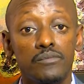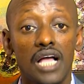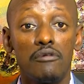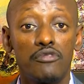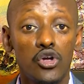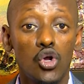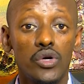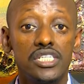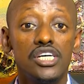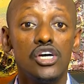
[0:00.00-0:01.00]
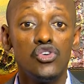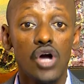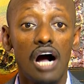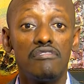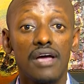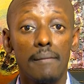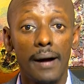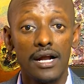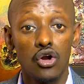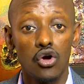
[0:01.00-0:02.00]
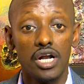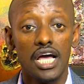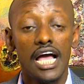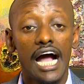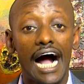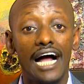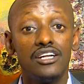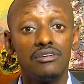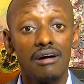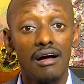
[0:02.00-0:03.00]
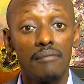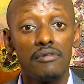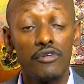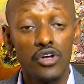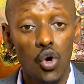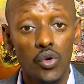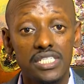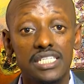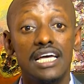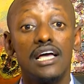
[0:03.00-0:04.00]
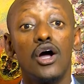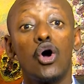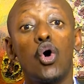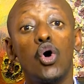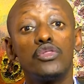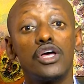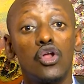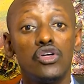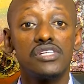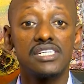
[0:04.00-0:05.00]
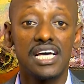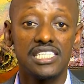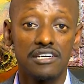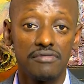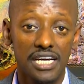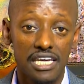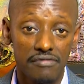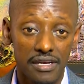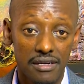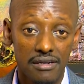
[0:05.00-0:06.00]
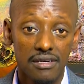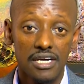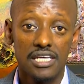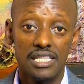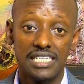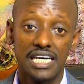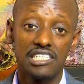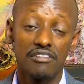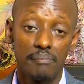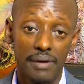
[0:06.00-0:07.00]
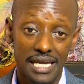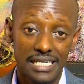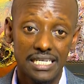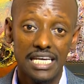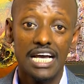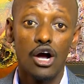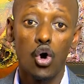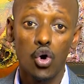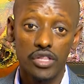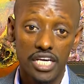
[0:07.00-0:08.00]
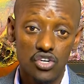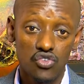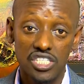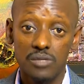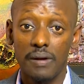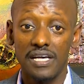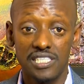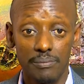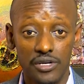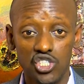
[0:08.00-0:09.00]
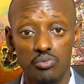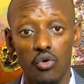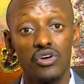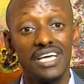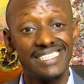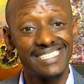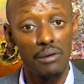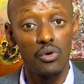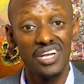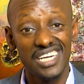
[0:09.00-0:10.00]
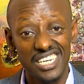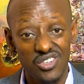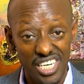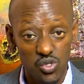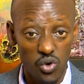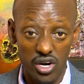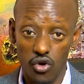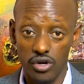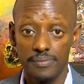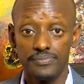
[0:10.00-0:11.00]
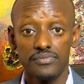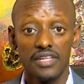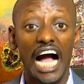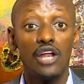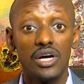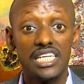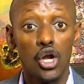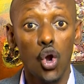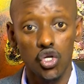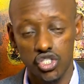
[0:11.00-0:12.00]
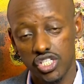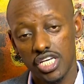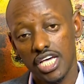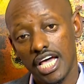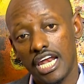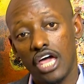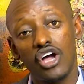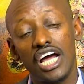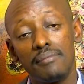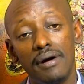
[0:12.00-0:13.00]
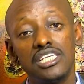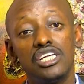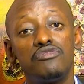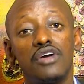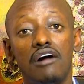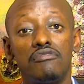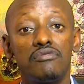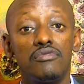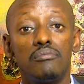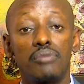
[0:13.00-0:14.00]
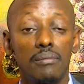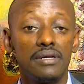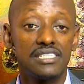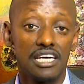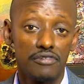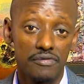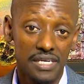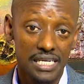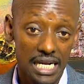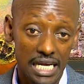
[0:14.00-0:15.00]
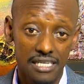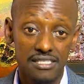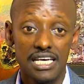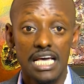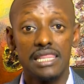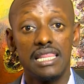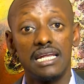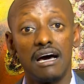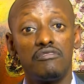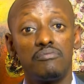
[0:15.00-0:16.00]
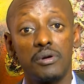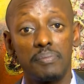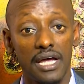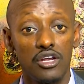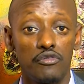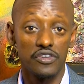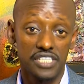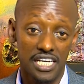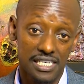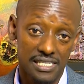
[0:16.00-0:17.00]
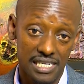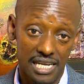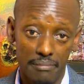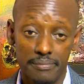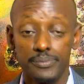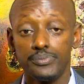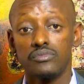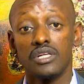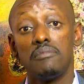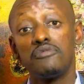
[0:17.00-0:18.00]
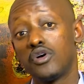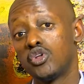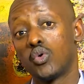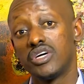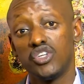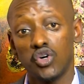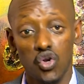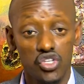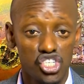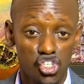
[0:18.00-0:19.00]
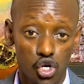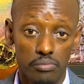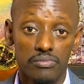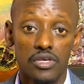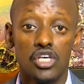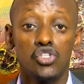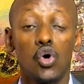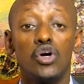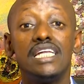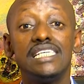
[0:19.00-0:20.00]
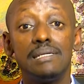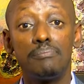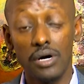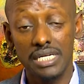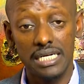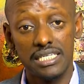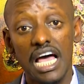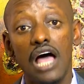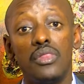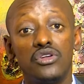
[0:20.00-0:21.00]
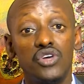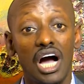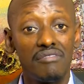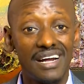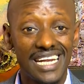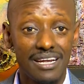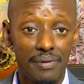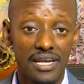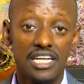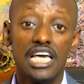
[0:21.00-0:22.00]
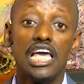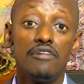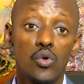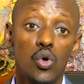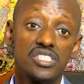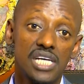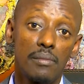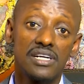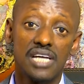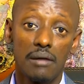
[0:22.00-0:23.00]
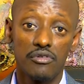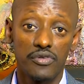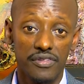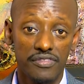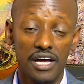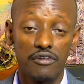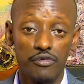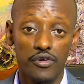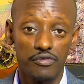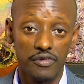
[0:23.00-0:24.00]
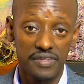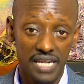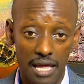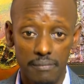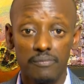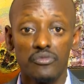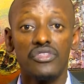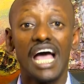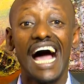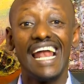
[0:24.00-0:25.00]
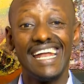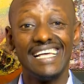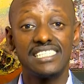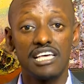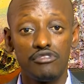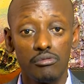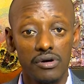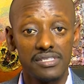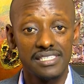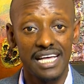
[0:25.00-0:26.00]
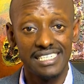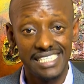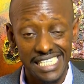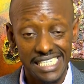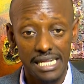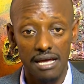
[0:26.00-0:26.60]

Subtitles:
And before you know it, you have a bad loan. And before you know it, all the loans that he has ever given, that he has ever paid, all the interest plus the principal, he has doubled it in just one loan, and you're at a loss. Now you can imagine if you have probably 10, 15 clients that have prepared you such a setup, before you know it, you're closing shop. So it is important that you have an independent. Even when someone is coming for the 3rd, 4th, 5th time, unless a few boxes are ticked,